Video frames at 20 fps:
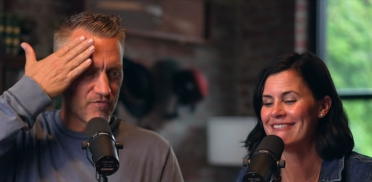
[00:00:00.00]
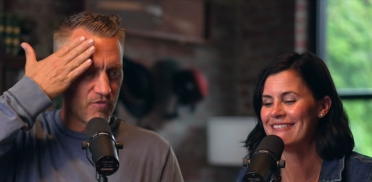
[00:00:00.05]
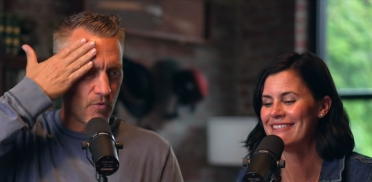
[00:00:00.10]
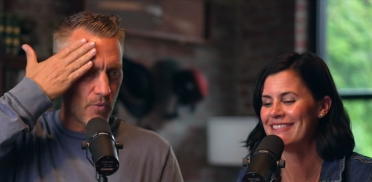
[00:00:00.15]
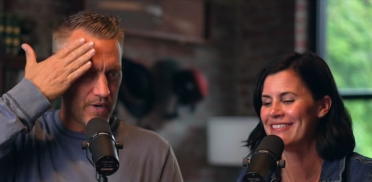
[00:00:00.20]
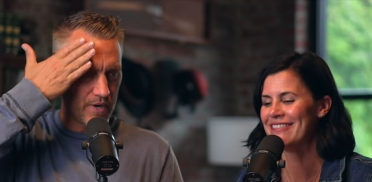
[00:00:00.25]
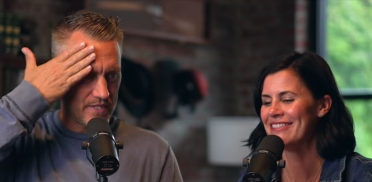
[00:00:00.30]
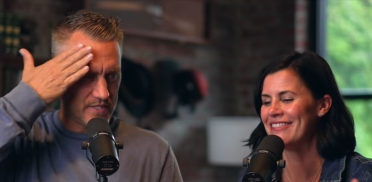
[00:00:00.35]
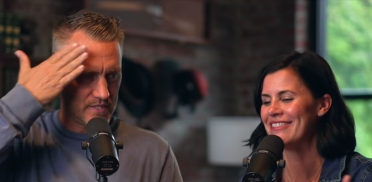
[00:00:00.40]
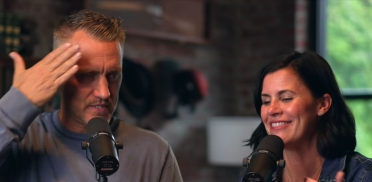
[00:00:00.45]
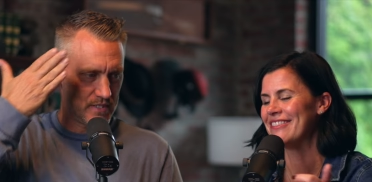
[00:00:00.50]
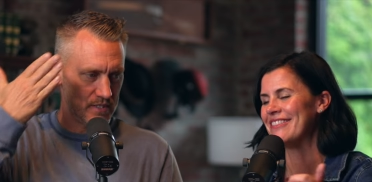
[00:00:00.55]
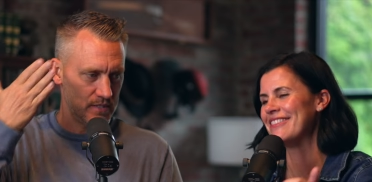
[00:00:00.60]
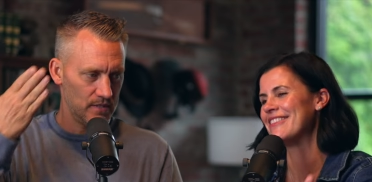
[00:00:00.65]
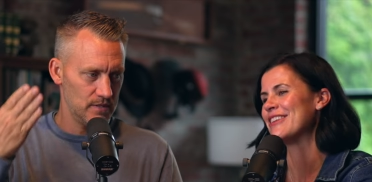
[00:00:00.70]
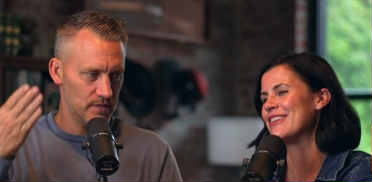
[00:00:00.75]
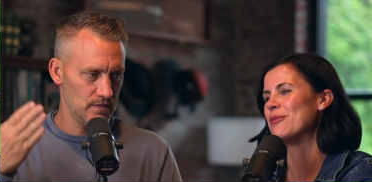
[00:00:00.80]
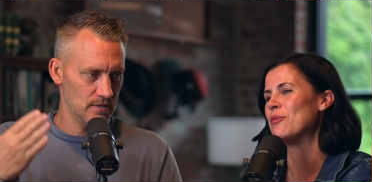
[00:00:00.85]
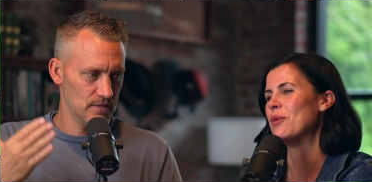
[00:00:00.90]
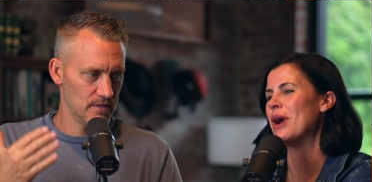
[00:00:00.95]
Speaker 1: voice.
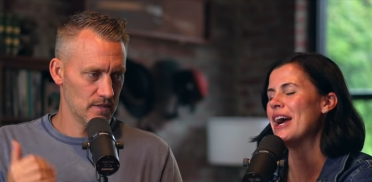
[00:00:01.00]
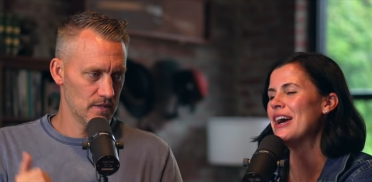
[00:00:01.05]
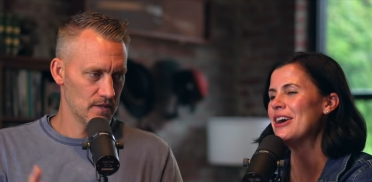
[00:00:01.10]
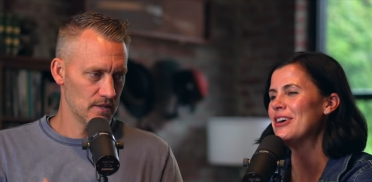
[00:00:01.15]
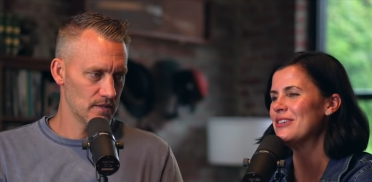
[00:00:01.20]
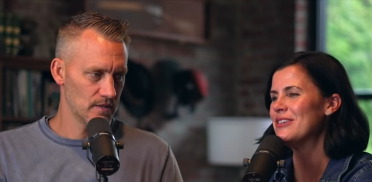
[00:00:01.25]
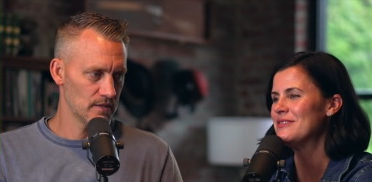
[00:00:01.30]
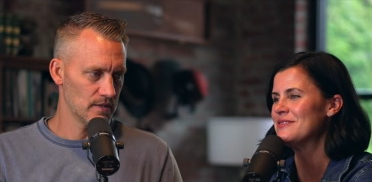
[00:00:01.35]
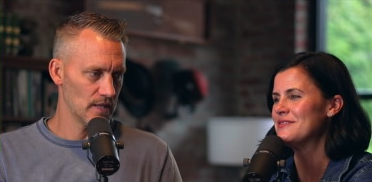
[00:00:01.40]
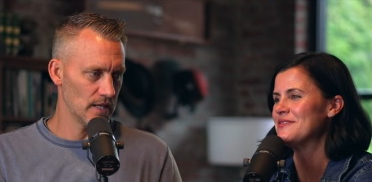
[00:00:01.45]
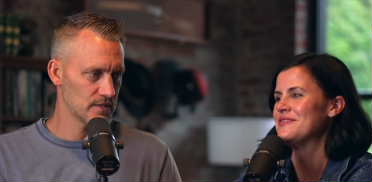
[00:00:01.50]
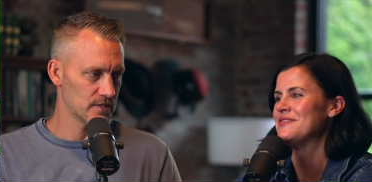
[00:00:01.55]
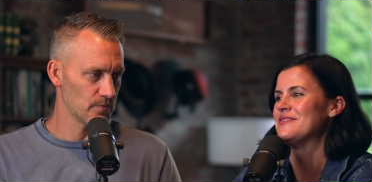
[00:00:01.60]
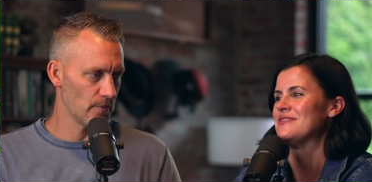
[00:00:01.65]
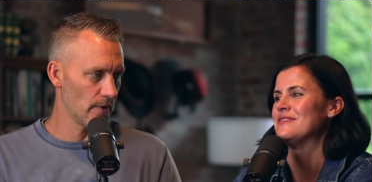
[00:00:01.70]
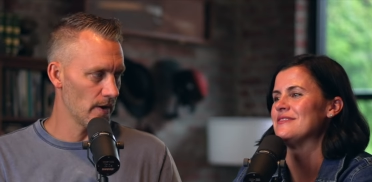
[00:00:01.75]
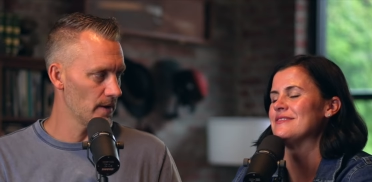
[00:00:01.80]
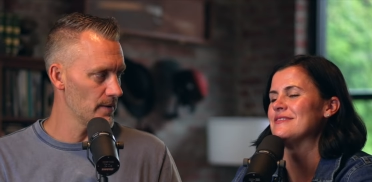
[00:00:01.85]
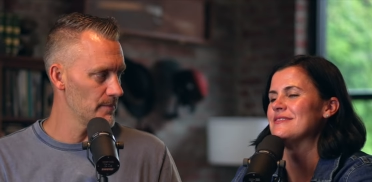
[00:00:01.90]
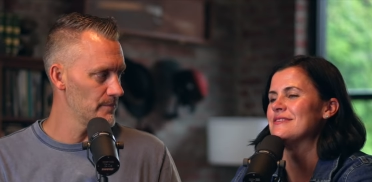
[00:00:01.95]
Speaker 2: Wow.
Speaker 1: That's
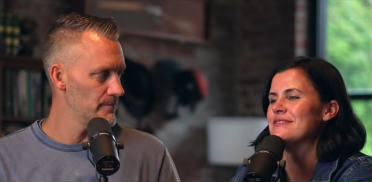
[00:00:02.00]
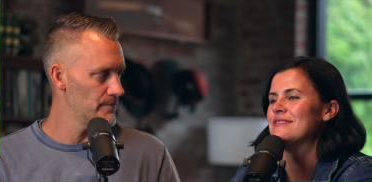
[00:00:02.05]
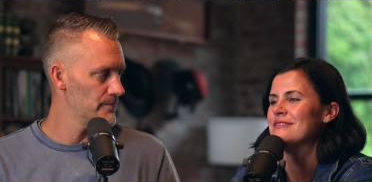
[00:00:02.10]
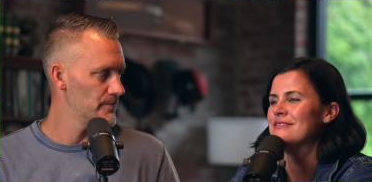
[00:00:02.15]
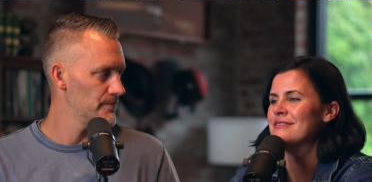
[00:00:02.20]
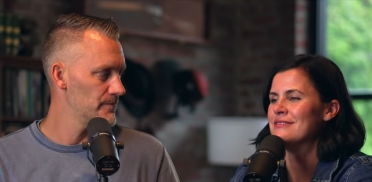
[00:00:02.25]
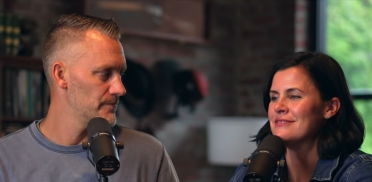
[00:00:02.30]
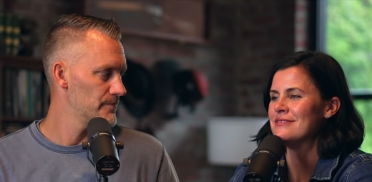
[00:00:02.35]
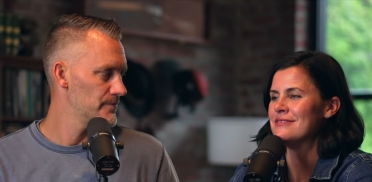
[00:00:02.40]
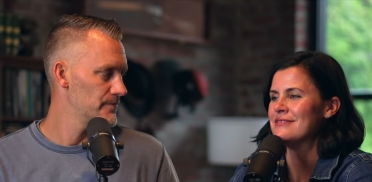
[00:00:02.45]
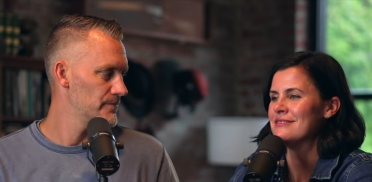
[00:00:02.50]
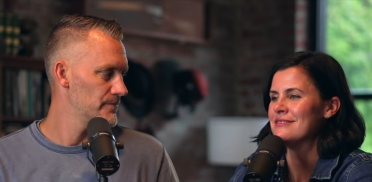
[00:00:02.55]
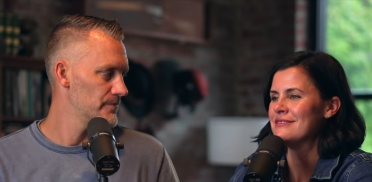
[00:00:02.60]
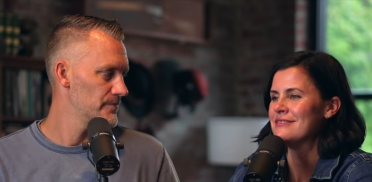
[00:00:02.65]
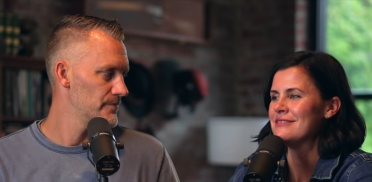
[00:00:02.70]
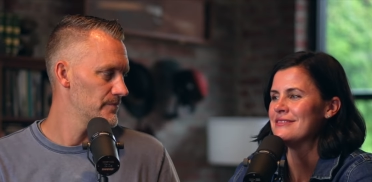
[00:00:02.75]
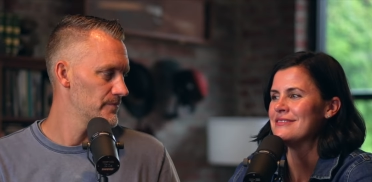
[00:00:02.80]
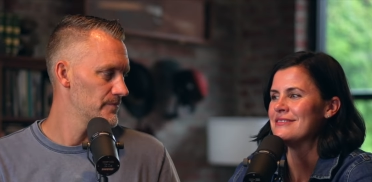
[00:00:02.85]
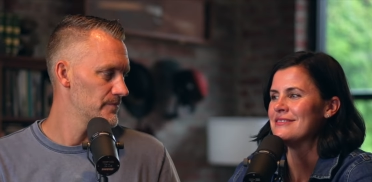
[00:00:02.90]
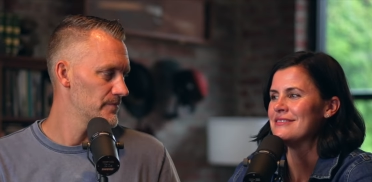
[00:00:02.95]
why.
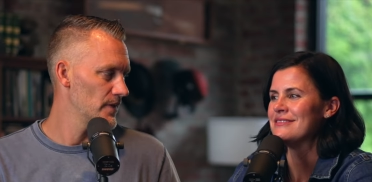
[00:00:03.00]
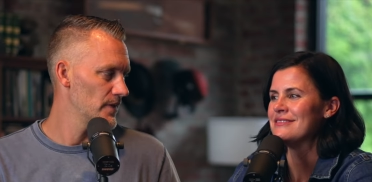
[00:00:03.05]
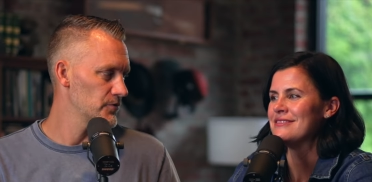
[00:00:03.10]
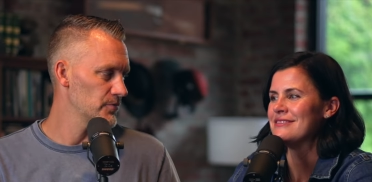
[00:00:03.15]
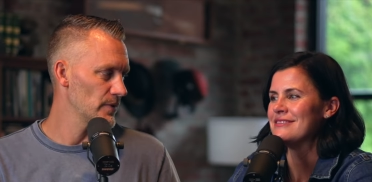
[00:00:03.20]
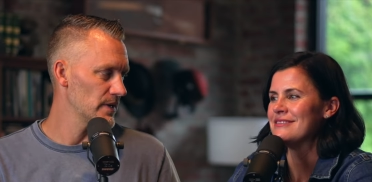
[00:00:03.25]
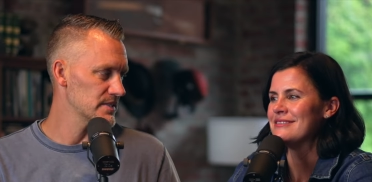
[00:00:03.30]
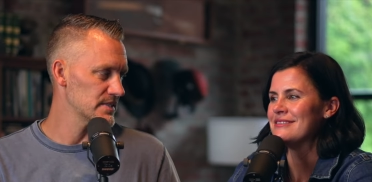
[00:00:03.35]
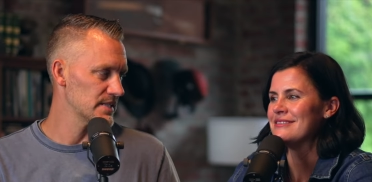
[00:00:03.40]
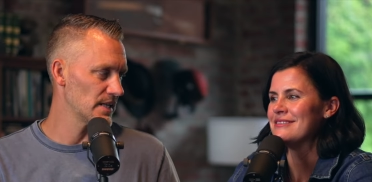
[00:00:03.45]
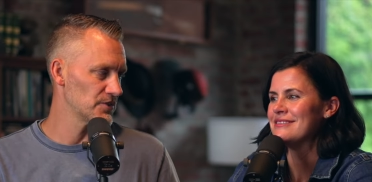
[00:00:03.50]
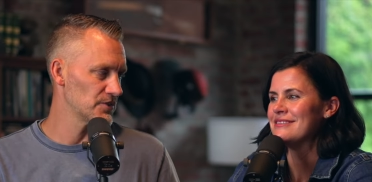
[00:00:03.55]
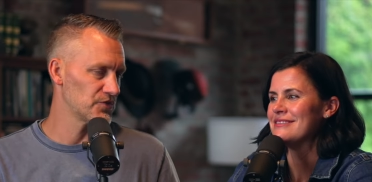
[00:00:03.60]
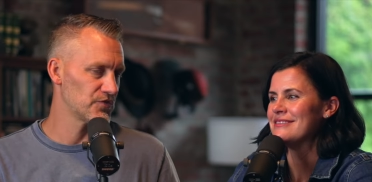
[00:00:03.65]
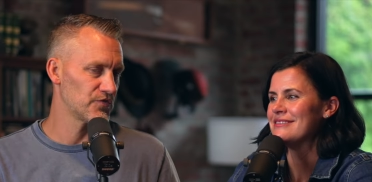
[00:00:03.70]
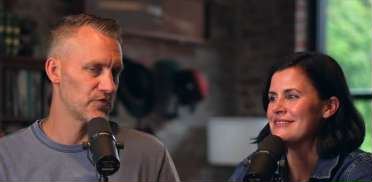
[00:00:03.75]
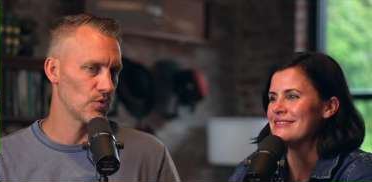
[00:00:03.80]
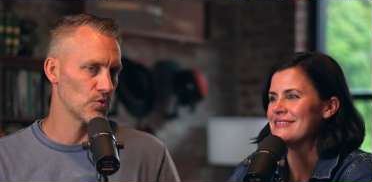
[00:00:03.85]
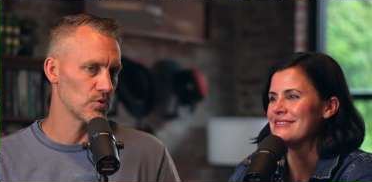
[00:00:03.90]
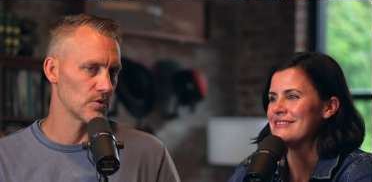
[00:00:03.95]
That's why it sounds
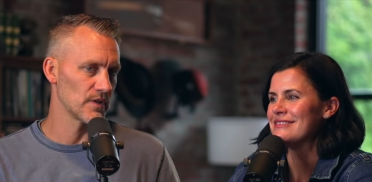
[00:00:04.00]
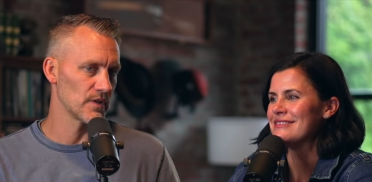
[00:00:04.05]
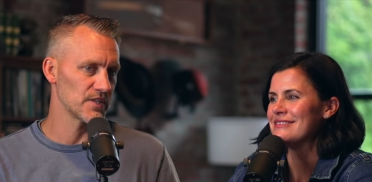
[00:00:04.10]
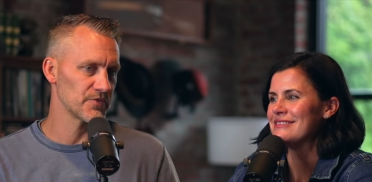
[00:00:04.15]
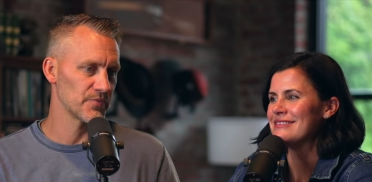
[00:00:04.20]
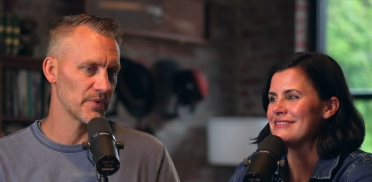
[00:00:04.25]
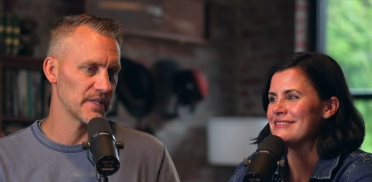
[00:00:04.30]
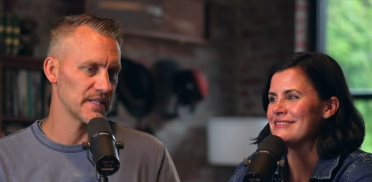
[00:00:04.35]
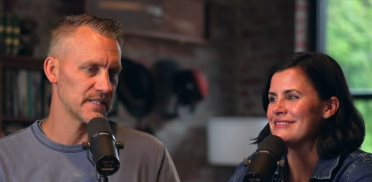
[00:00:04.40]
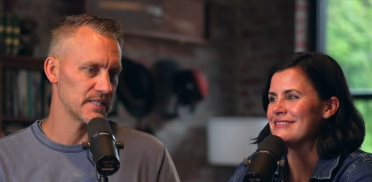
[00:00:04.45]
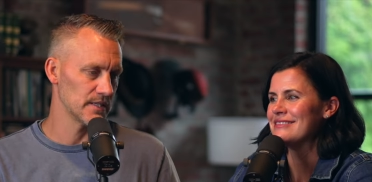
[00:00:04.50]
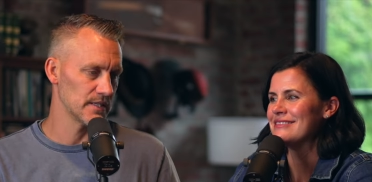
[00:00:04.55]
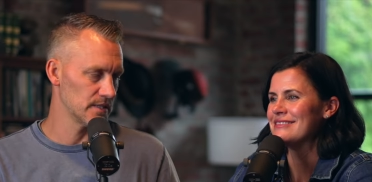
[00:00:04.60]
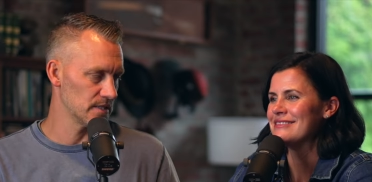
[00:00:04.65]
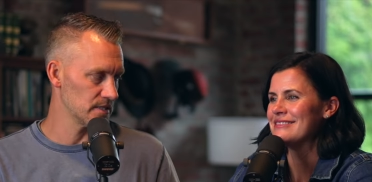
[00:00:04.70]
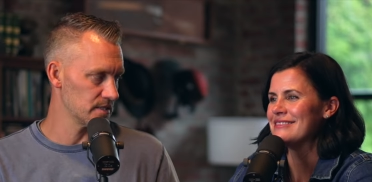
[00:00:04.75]
fuller. That's why they tell you to